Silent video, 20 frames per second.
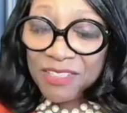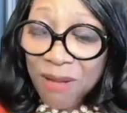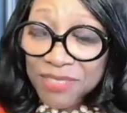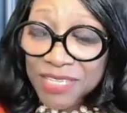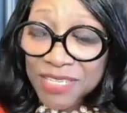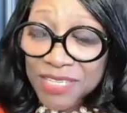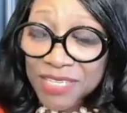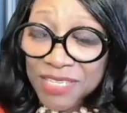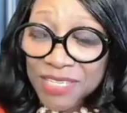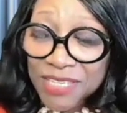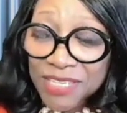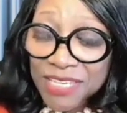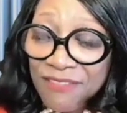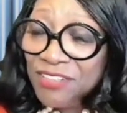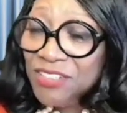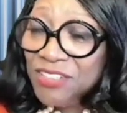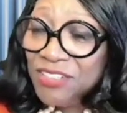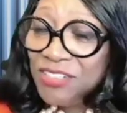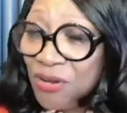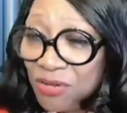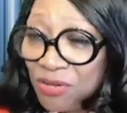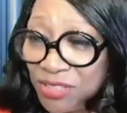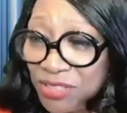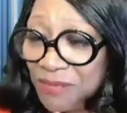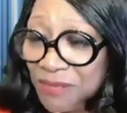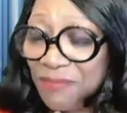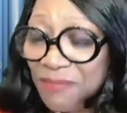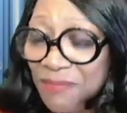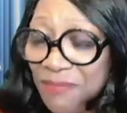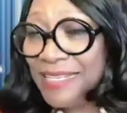Trump didn't even
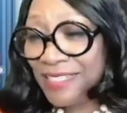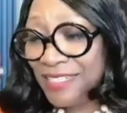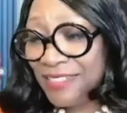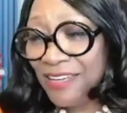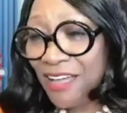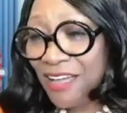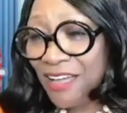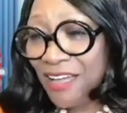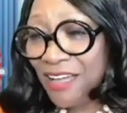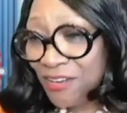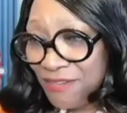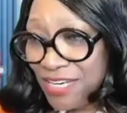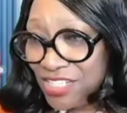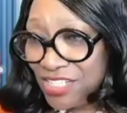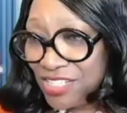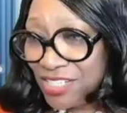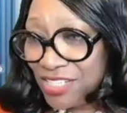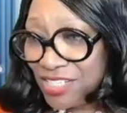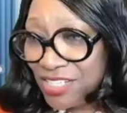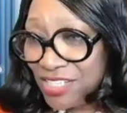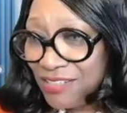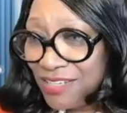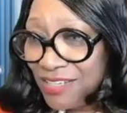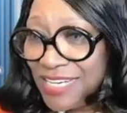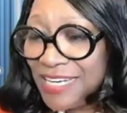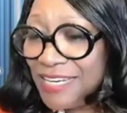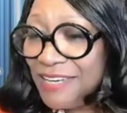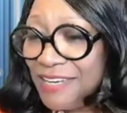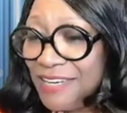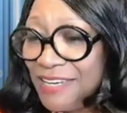go to Biden's inauguration.
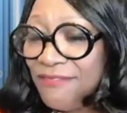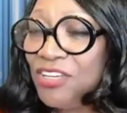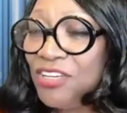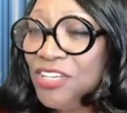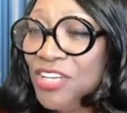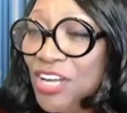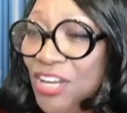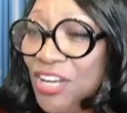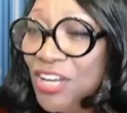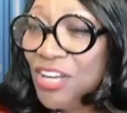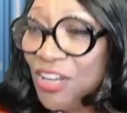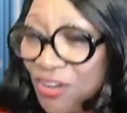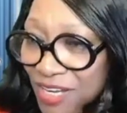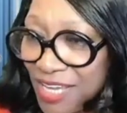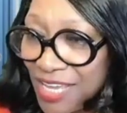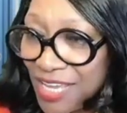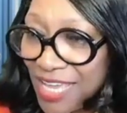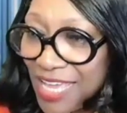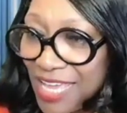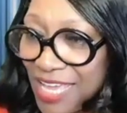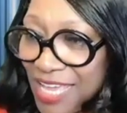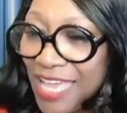He didn't even go.